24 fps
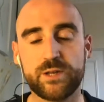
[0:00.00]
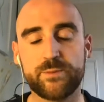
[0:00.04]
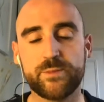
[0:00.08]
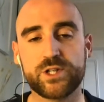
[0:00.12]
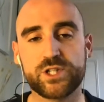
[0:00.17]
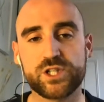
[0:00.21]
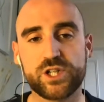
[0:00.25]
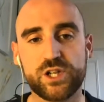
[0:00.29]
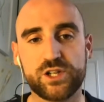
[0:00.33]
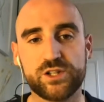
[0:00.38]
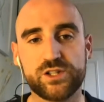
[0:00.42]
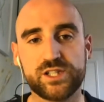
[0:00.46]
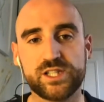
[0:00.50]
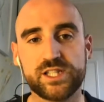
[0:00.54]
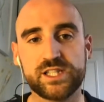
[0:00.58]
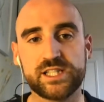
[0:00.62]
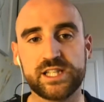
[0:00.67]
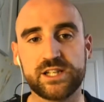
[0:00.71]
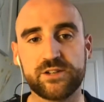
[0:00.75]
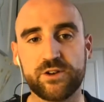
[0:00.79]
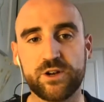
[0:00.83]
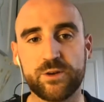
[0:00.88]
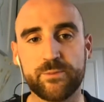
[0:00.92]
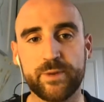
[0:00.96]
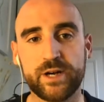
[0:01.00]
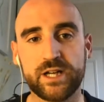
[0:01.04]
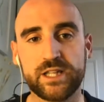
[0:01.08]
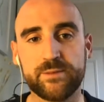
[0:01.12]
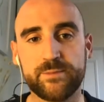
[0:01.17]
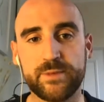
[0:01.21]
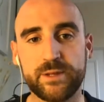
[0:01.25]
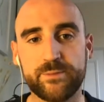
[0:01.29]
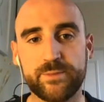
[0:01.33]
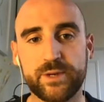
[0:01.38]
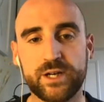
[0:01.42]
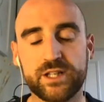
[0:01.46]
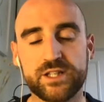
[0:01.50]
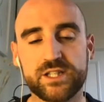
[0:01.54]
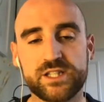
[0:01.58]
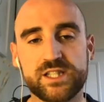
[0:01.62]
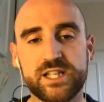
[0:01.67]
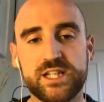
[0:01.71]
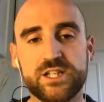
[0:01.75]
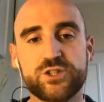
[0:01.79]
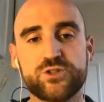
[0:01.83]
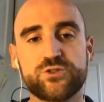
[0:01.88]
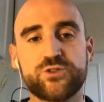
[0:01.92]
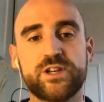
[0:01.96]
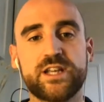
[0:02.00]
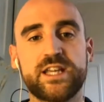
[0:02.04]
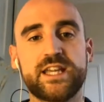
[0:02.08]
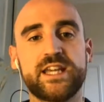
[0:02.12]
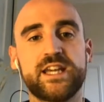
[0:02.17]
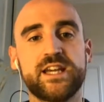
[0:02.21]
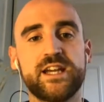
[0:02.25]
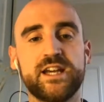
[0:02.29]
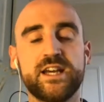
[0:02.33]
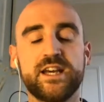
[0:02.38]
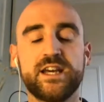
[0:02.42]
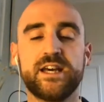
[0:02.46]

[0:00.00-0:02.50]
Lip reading: much close to zero by the mid part of the century.